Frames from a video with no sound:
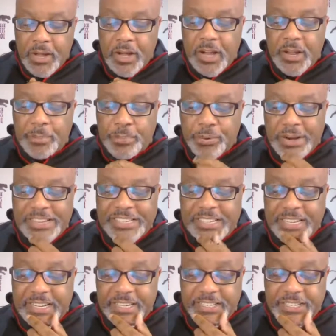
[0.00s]

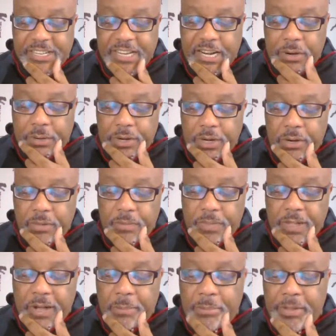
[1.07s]
unprecedented scenario
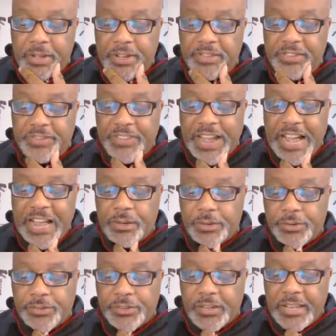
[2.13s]
of billions of
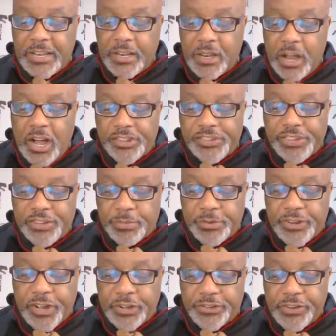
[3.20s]
dollars in losses
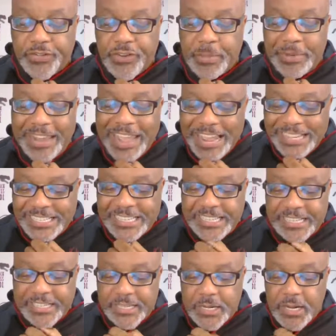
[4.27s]
resulting from an
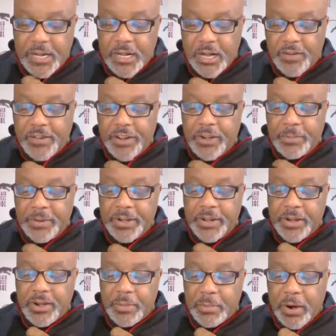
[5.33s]
exodus of
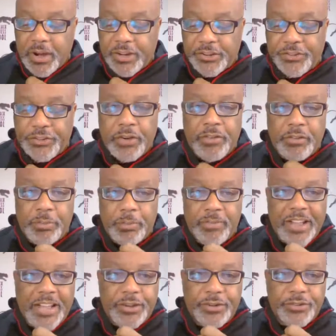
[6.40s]
intermediary market service
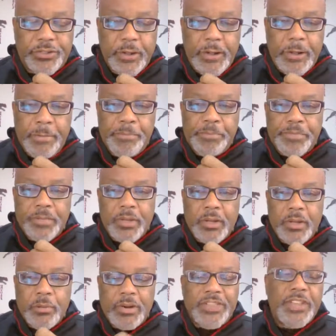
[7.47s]
providers.
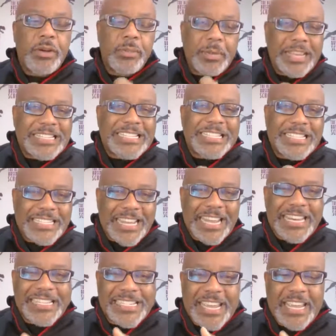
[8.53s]
What they were basically
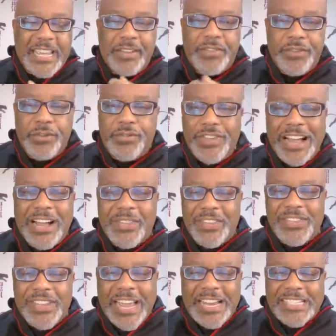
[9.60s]
saying is that if you file
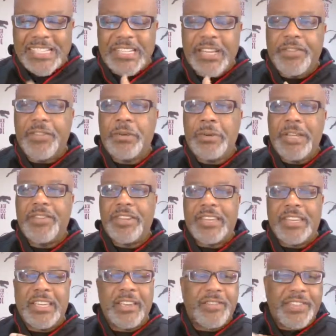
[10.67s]
this action, if you
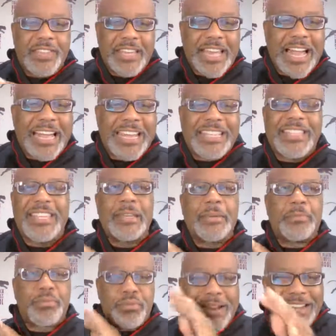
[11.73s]
even give the
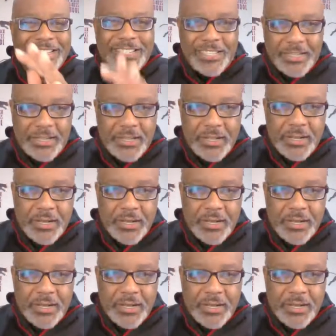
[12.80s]
impression